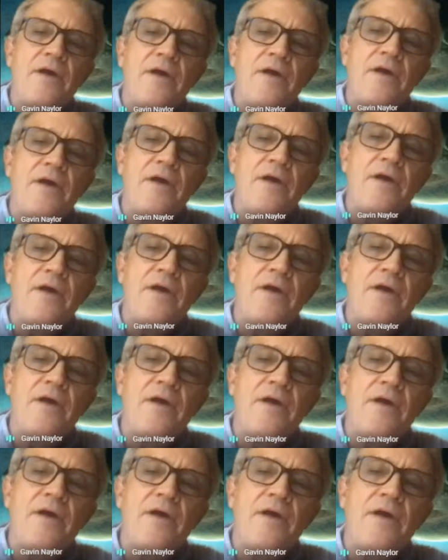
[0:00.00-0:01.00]

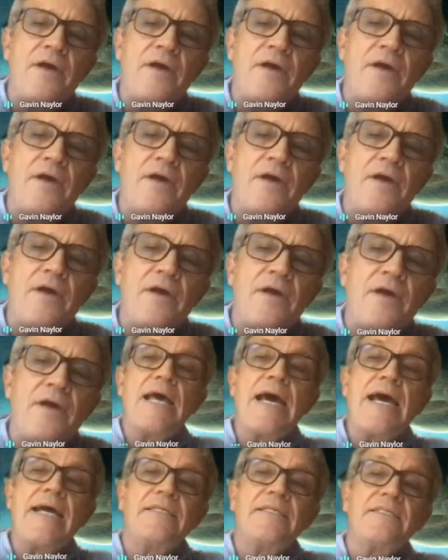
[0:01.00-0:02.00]
believed
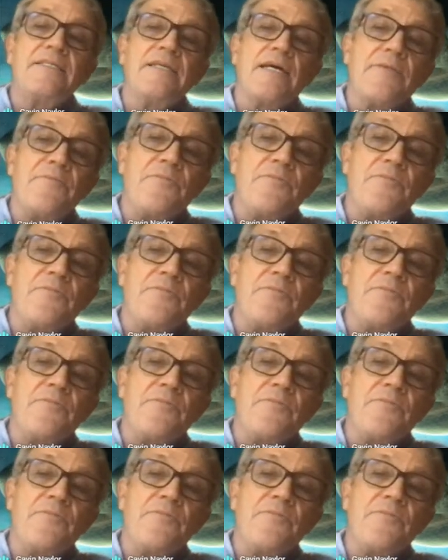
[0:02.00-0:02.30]
that,